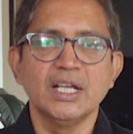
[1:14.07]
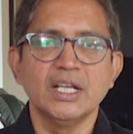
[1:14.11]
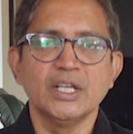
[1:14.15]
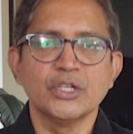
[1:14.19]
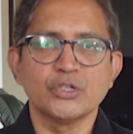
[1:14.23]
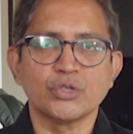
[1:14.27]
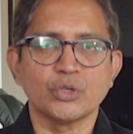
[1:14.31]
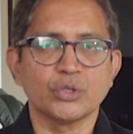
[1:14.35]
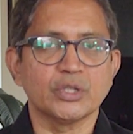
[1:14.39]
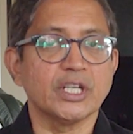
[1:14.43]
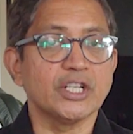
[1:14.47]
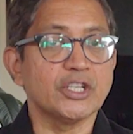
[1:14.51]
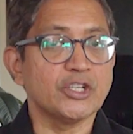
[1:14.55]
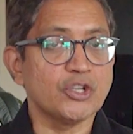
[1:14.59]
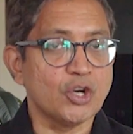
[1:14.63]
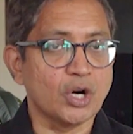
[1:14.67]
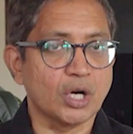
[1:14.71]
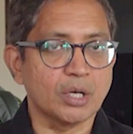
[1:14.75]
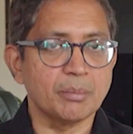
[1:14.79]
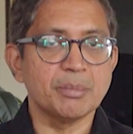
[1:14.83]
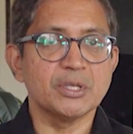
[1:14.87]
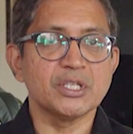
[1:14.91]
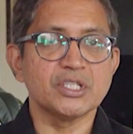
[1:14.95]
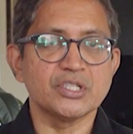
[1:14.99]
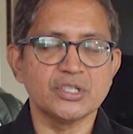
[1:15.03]
so that
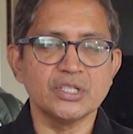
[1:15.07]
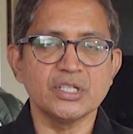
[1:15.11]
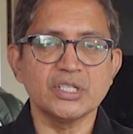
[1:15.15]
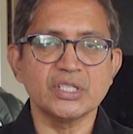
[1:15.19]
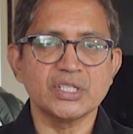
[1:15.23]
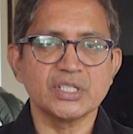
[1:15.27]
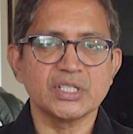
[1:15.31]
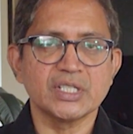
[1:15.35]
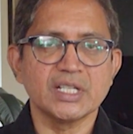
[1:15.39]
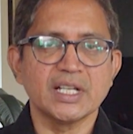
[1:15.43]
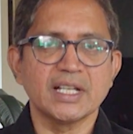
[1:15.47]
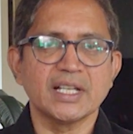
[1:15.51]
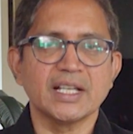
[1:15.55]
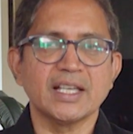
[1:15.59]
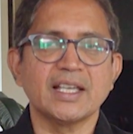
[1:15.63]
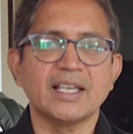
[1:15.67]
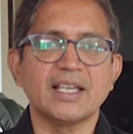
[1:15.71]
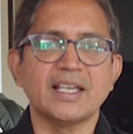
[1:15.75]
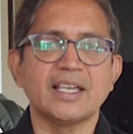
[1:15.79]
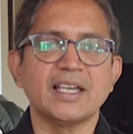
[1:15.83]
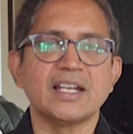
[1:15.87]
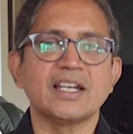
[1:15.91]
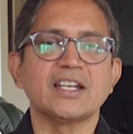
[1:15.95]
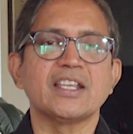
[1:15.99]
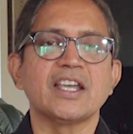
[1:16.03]
your business
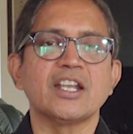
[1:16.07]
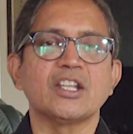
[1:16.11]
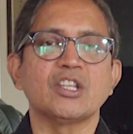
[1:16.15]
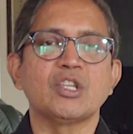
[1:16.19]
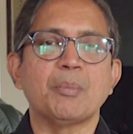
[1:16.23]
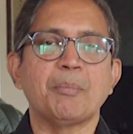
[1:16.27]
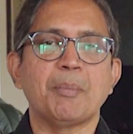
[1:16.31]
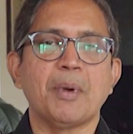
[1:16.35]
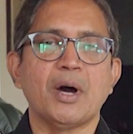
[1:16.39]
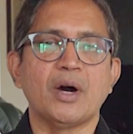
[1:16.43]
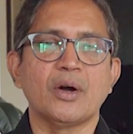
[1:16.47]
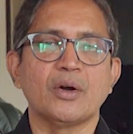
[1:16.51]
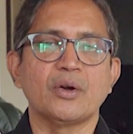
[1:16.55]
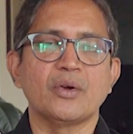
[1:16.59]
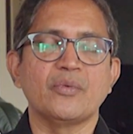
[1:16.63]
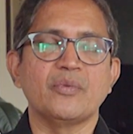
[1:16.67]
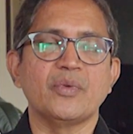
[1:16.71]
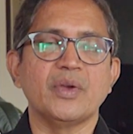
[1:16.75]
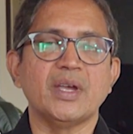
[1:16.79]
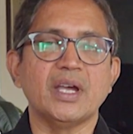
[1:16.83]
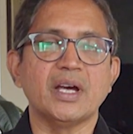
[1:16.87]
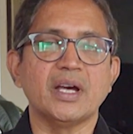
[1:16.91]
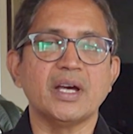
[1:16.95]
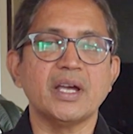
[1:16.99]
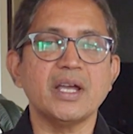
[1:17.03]
can get the power of
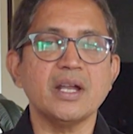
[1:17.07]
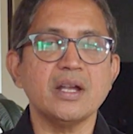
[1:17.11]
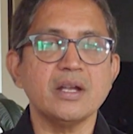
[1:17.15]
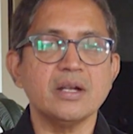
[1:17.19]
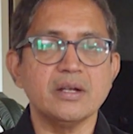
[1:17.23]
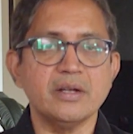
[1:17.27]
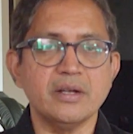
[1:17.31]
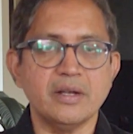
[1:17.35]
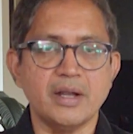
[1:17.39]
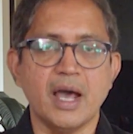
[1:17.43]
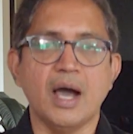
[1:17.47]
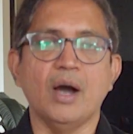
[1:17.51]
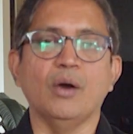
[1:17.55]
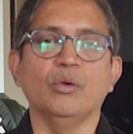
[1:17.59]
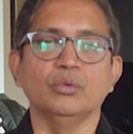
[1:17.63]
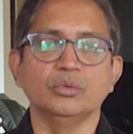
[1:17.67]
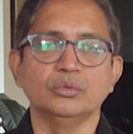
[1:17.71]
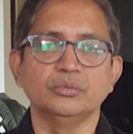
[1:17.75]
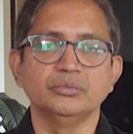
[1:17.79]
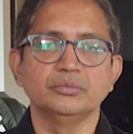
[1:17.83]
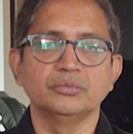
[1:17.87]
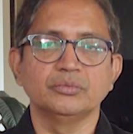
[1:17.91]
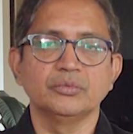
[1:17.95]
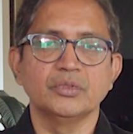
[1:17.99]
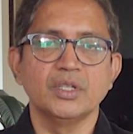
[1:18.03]
AI now.
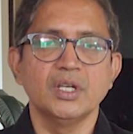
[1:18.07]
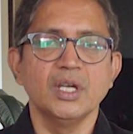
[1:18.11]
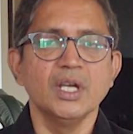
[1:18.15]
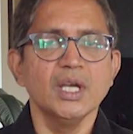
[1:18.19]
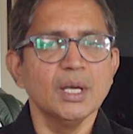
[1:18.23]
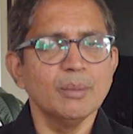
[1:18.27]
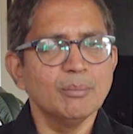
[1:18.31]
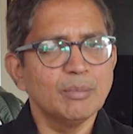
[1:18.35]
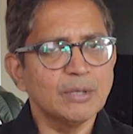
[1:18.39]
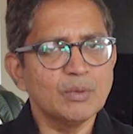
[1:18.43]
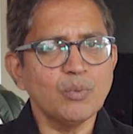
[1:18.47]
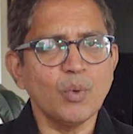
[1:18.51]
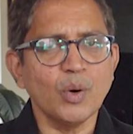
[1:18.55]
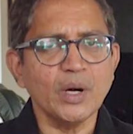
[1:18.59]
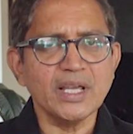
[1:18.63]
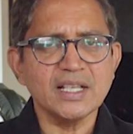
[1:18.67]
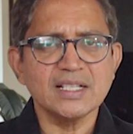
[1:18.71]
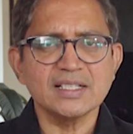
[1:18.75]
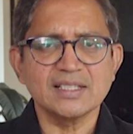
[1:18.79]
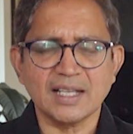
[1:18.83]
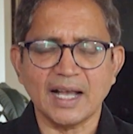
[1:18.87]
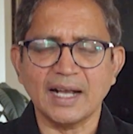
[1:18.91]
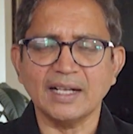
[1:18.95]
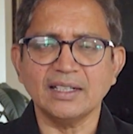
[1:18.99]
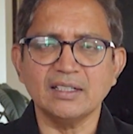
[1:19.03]
But what
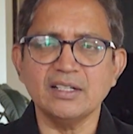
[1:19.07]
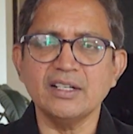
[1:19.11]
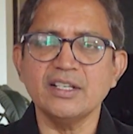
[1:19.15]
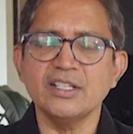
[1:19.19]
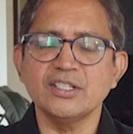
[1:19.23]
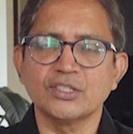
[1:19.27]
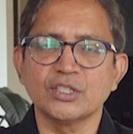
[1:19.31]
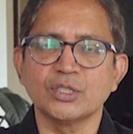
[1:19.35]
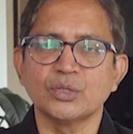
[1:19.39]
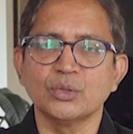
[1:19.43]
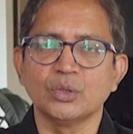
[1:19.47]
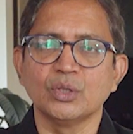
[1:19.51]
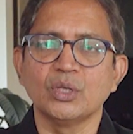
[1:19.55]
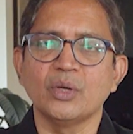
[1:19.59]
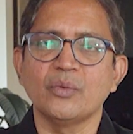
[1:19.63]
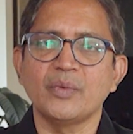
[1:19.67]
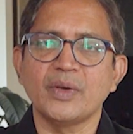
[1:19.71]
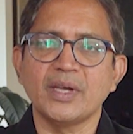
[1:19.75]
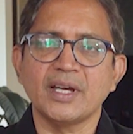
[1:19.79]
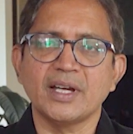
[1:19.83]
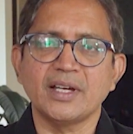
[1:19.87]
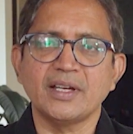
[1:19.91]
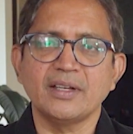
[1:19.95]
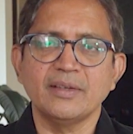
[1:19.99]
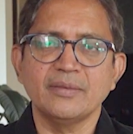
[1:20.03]
exactly is the role of
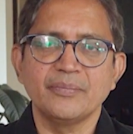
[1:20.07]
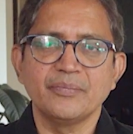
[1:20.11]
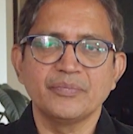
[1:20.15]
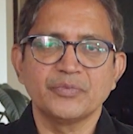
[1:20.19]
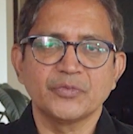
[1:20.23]
AI?